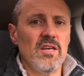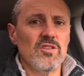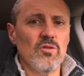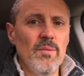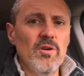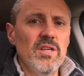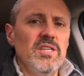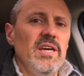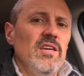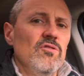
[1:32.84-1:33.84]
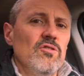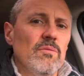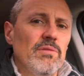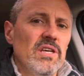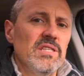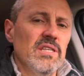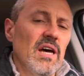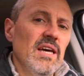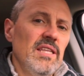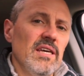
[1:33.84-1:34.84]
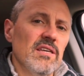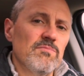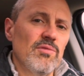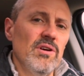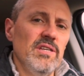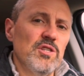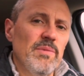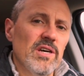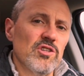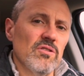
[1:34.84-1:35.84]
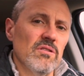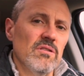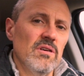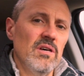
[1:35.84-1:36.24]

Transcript: So I'm going to take you to a place that I think is pretty special.